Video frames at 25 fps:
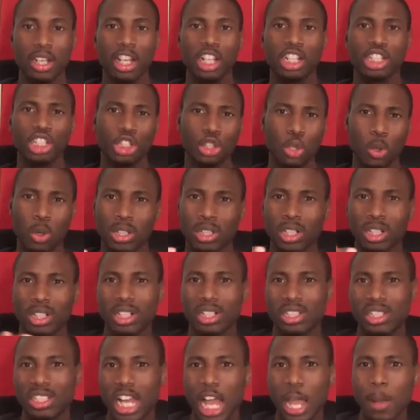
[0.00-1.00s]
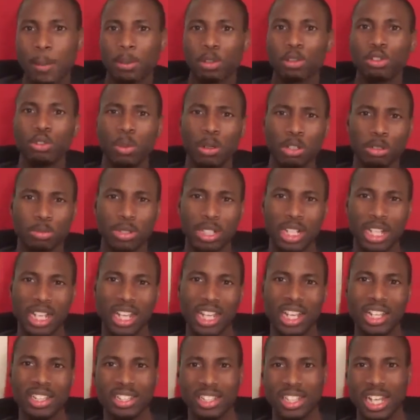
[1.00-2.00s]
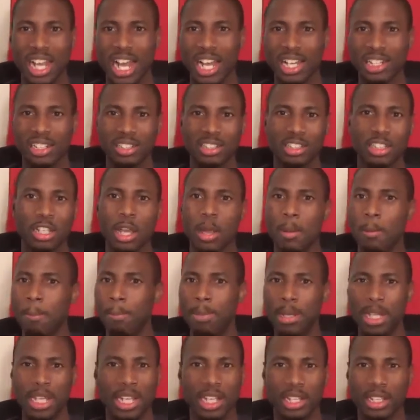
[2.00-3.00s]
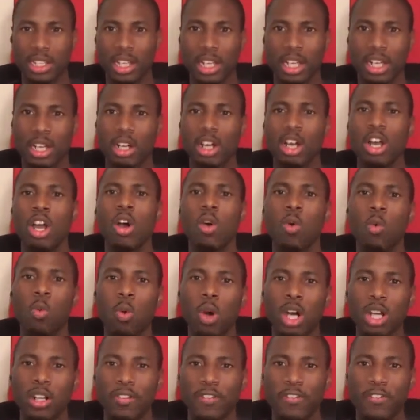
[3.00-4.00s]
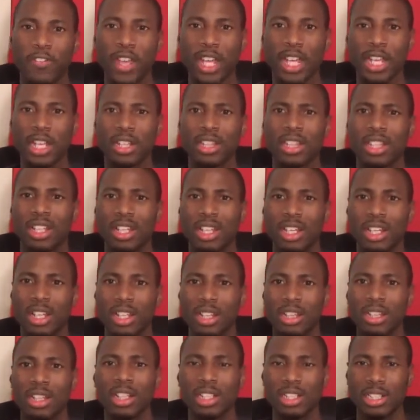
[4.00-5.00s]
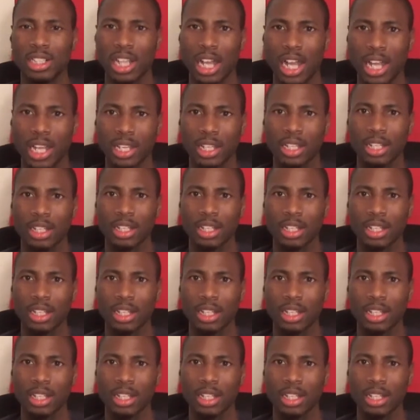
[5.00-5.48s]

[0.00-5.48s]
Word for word: showing the disciples who are supposed to be the insiders being there what faith looks like.